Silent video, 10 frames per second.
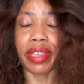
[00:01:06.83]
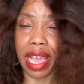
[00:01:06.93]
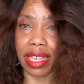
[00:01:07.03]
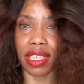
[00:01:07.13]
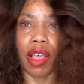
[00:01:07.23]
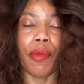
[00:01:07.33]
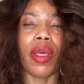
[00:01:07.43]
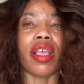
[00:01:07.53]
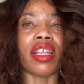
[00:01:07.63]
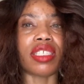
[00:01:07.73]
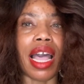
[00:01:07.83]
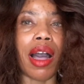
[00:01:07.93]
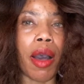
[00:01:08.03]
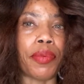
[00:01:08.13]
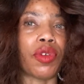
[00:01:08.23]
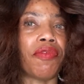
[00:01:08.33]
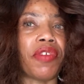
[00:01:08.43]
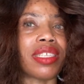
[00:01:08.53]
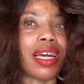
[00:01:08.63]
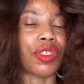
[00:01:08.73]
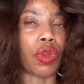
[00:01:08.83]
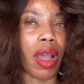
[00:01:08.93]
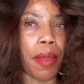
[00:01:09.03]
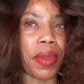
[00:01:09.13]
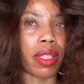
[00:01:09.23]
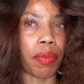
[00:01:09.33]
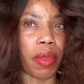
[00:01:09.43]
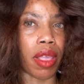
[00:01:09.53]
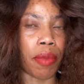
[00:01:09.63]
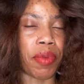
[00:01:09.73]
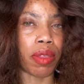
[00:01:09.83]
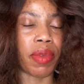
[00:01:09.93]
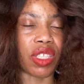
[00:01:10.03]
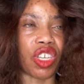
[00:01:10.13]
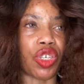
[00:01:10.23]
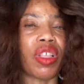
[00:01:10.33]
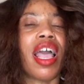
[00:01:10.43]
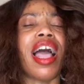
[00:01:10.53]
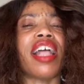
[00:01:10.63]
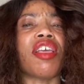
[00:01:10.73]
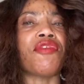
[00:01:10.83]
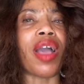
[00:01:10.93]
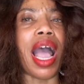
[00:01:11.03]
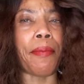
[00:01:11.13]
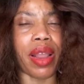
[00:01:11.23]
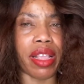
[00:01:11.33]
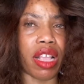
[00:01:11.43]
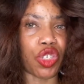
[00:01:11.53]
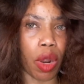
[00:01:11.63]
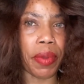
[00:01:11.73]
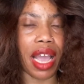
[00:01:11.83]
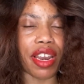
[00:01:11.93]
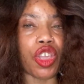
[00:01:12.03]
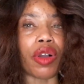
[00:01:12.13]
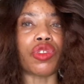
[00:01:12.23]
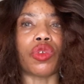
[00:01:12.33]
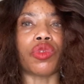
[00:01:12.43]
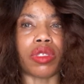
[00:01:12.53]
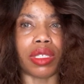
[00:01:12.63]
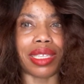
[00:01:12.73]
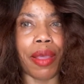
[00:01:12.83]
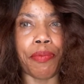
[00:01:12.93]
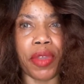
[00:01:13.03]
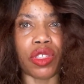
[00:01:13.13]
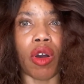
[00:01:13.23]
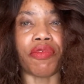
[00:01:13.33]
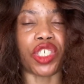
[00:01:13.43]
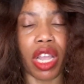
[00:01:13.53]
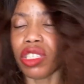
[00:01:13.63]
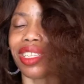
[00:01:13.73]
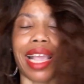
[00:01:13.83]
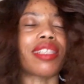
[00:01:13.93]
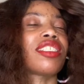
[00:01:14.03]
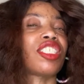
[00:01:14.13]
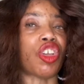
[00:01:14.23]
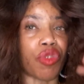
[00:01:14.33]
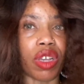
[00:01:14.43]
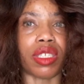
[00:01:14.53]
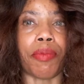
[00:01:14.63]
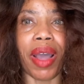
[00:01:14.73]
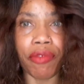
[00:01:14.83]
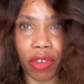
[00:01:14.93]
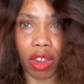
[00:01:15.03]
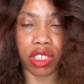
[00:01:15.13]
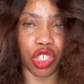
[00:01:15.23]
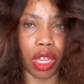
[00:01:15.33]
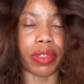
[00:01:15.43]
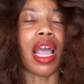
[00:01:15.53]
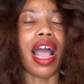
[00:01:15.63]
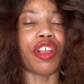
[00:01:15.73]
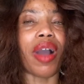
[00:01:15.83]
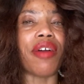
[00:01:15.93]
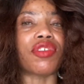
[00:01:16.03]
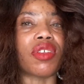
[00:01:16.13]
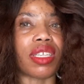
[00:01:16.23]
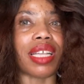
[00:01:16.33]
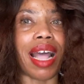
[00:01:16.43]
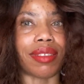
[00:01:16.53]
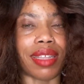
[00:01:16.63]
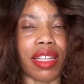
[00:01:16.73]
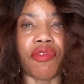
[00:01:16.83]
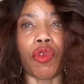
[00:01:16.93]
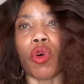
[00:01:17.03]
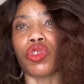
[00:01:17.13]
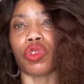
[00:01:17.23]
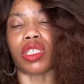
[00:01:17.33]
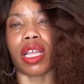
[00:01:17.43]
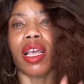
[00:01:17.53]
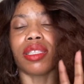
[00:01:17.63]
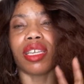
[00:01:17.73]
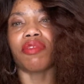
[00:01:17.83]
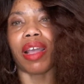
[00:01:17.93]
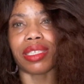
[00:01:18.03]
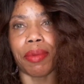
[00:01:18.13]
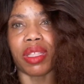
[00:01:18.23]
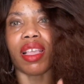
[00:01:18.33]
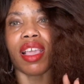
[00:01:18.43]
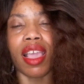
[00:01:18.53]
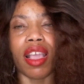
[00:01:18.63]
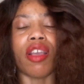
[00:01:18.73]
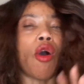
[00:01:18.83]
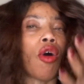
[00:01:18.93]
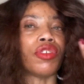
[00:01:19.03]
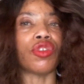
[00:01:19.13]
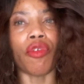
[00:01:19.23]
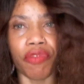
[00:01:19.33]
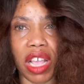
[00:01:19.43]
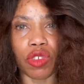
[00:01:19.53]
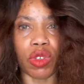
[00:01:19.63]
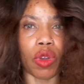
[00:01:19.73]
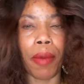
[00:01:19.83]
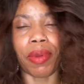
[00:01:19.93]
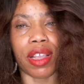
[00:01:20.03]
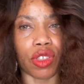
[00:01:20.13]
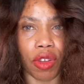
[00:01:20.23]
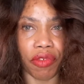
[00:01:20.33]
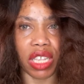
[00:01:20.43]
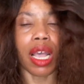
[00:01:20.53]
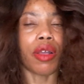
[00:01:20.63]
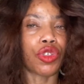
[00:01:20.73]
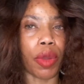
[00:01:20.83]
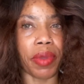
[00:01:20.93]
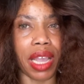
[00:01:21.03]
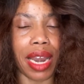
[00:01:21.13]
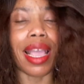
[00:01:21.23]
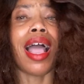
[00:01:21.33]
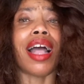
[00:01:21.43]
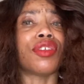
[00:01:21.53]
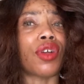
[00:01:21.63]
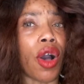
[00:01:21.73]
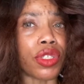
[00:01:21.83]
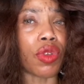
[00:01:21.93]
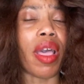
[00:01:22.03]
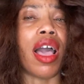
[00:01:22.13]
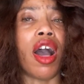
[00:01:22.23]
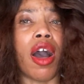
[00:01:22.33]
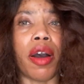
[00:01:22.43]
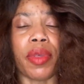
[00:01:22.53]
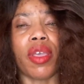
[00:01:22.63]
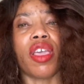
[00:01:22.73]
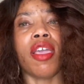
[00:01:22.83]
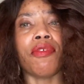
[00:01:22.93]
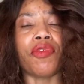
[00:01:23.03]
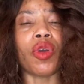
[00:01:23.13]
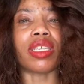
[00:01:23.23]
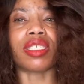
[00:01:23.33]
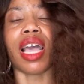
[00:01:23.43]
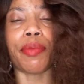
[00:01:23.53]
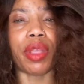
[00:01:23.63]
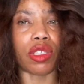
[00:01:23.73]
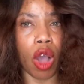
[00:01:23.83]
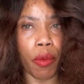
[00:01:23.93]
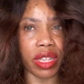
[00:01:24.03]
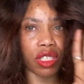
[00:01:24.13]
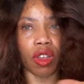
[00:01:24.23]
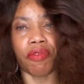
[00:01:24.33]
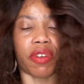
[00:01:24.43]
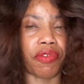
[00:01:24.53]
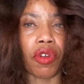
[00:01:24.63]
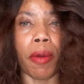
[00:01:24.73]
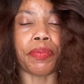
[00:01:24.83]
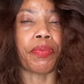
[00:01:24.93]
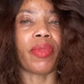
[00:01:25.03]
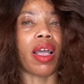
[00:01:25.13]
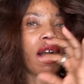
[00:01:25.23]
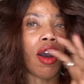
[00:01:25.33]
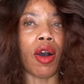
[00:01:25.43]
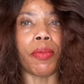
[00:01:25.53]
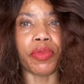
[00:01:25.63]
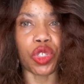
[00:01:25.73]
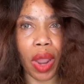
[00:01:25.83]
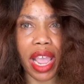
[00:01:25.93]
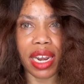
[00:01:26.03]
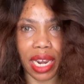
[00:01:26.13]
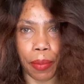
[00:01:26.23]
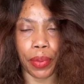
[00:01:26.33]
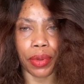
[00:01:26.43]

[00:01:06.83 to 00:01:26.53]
Yes, it helped to fade out your hyperpigmentation. And if you're applying it tropically, you're going to notice a bit of change, like serious, marvelous change. And you have to use it at night if you want to take this vitamin E on your face. You want to apply it on your face tropically. And it also helps if you're the type that always suffer from dry lip.